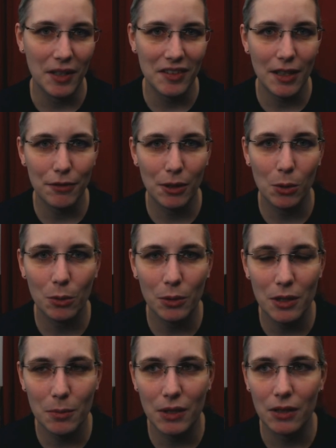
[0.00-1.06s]
and myself
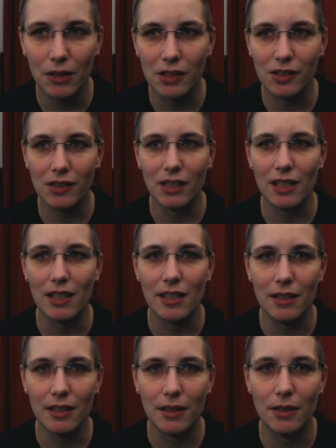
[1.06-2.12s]
included because uh,
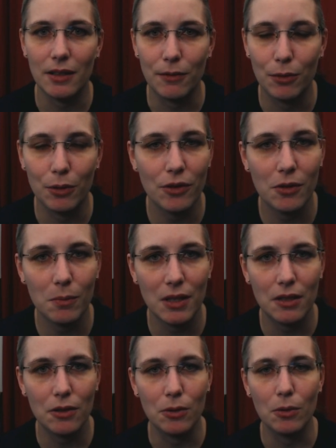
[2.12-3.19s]
it, it, it, forces
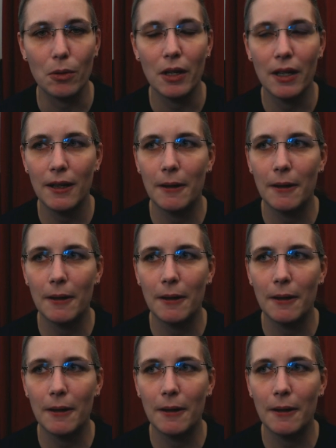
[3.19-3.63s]
me to